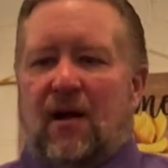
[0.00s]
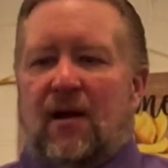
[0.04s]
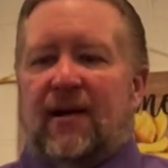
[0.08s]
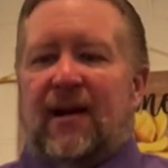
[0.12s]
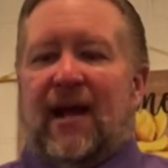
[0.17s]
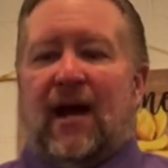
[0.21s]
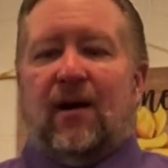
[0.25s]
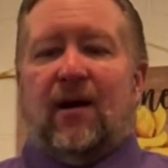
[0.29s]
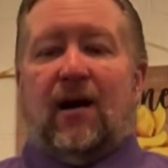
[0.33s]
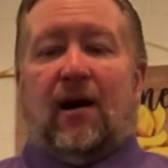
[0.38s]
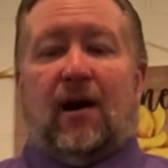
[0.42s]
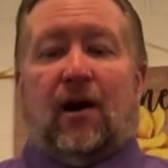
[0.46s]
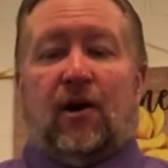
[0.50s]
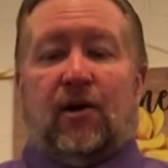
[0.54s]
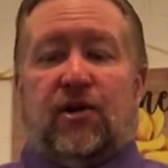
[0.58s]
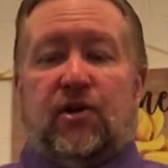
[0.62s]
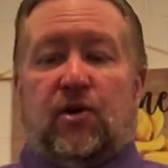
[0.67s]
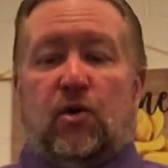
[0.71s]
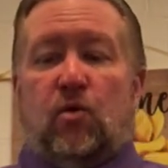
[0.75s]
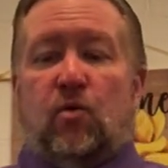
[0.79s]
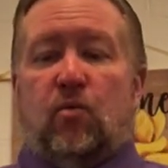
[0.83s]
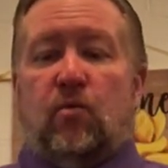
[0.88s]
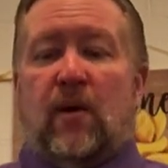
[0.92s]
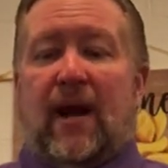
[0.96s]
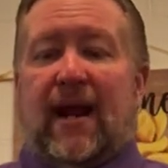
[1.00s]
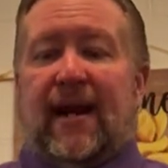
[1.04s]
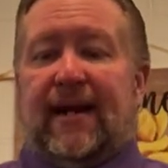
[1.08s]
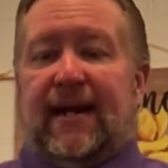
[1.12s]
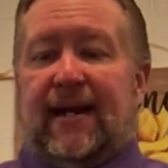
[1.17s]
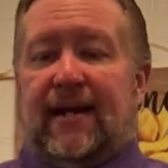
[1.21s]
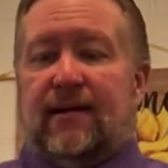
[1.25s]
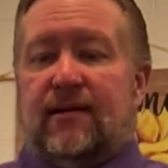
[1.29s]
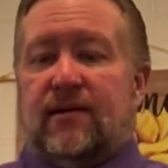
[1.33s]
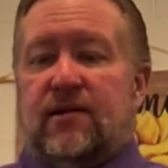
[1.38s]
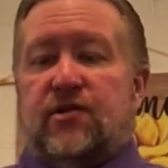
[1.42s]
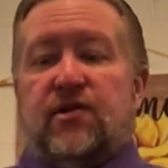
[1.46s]
Now, are you ready
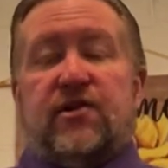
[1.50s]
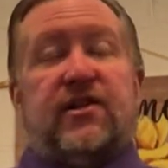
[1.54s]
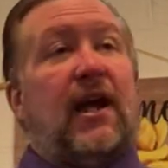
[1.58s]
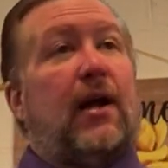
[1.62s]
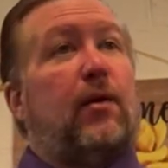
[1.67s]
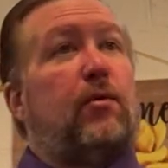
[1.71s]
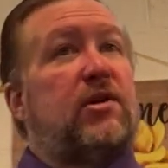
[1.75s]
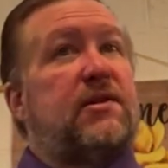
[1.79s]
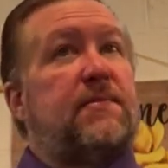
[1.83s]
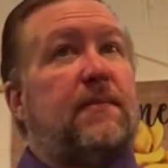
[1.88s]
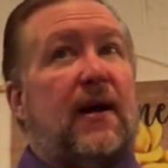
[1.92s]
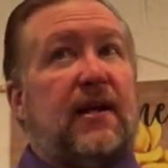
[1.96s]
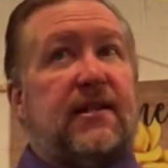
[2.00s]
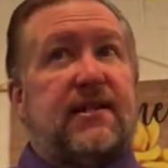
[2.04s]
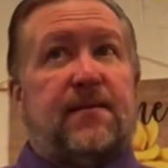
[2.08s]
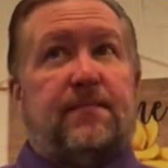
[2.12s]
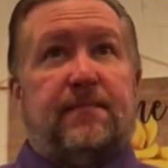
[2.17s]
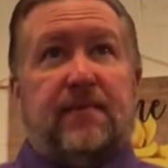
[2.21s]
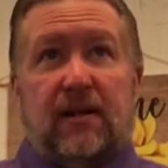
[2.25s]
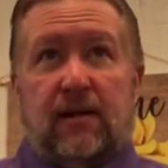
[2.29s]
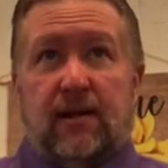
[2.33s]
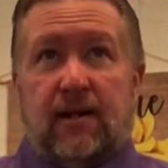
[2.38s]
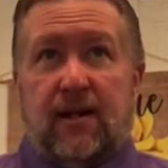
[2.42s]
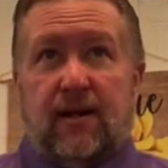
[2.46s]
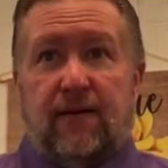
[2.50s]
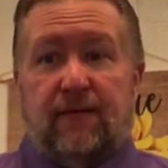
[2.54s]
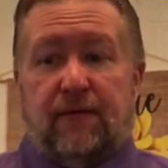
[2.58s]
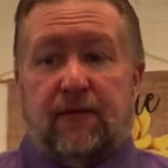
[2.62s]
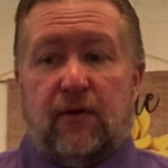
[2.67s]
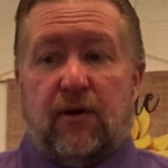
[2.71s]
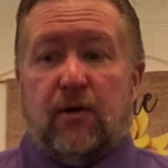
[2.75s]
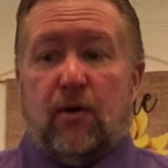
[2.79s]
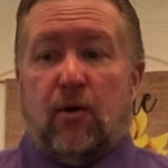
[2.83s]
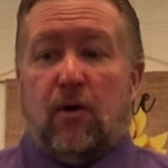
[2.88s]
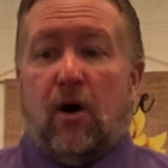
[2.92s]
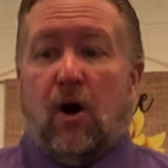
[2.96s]
to take responsibility
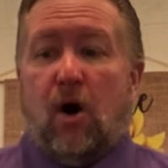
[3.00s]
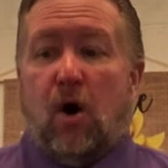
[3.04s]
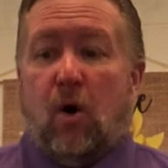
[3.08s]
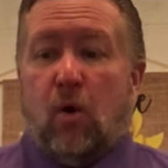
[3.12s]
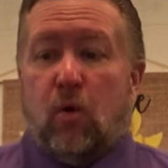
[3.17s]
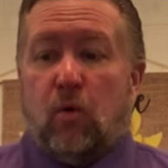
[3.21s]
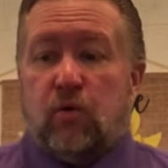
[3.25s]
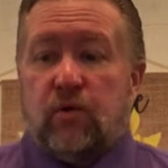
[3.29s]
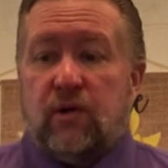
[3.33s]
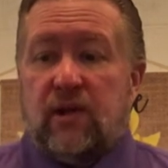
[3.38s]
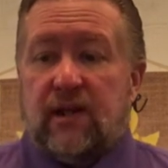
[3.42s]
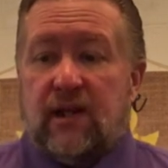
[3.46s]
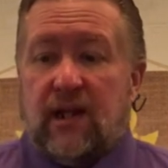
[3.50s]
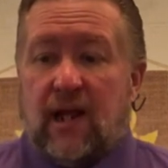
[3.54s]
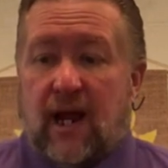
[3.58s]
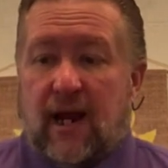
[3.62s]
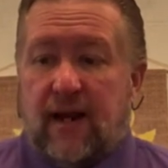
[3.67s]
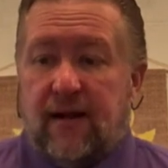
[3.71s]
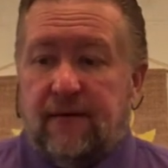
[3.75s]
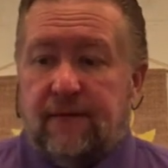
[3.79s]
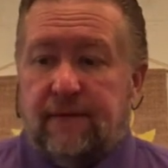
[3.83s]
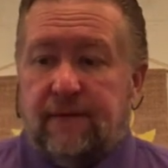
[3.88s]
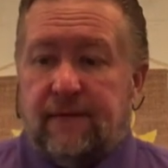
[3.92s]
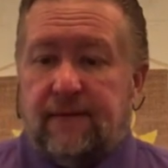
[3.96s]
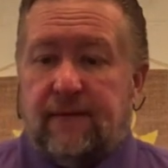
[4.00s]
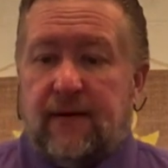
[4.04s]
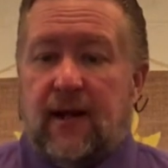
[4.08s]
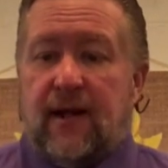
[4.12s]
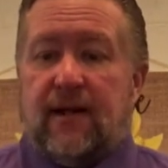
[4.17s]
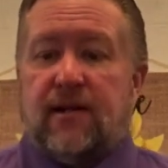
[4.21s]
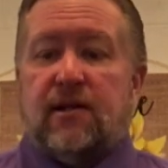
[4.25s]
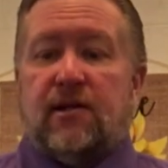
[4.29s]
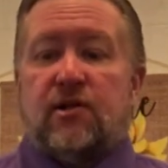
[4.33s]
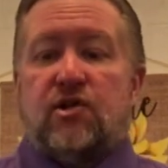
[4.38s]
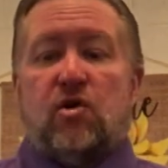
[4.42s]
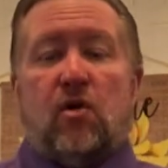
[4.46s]
for your own life
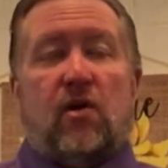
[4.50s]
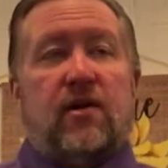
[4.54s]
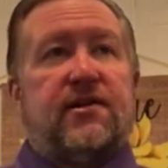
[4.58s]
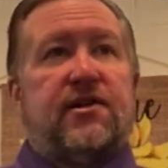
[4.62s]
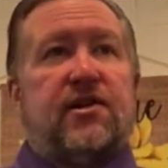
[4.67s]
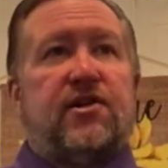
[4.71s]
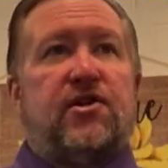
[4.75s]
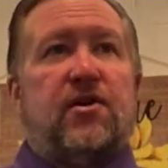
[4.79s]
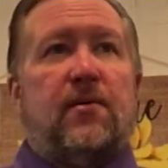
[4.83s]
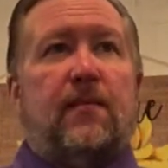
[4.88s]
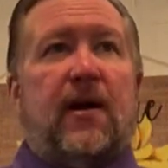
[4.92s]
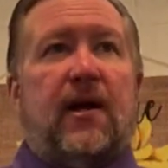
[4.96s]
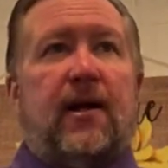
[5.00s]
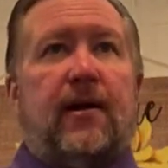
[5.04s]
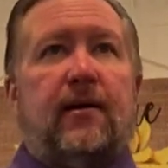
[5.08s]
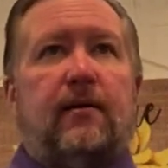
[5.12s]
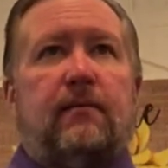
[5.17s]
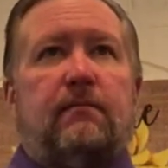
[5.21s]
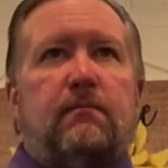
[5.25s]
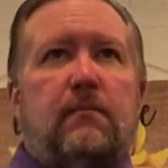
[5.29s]
and the choices you make?